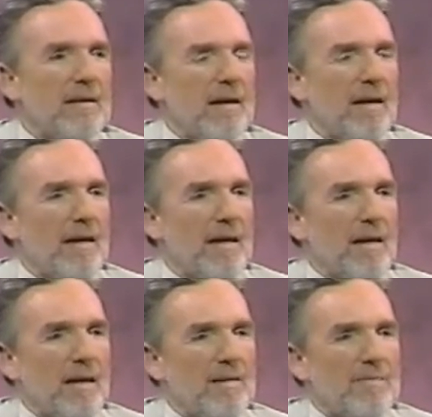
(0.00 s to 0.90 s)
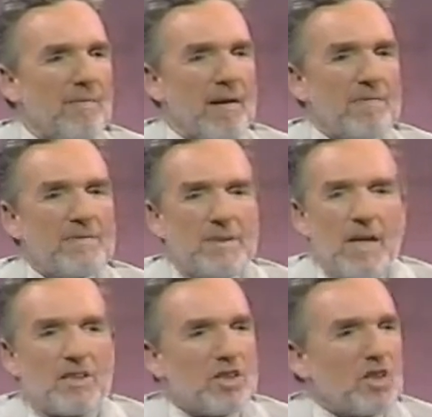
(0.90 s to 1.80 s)
of
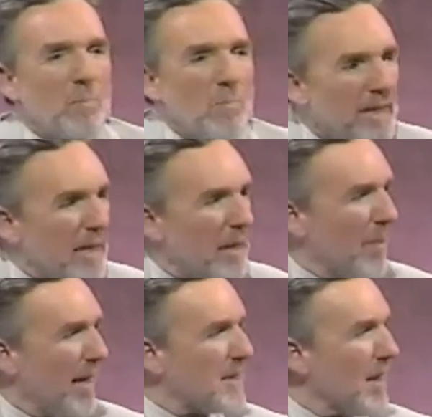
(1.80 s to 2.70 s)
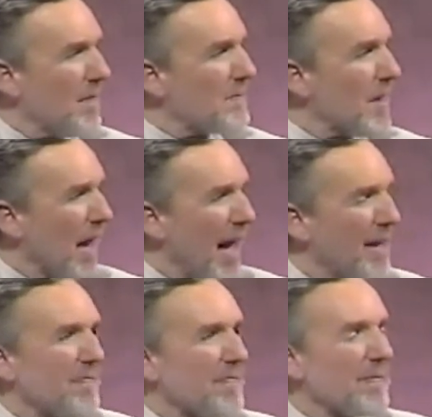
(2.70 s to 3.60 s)
just committing myself to
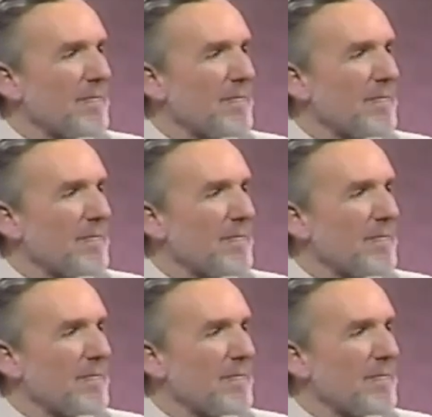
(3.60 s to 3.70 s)
life.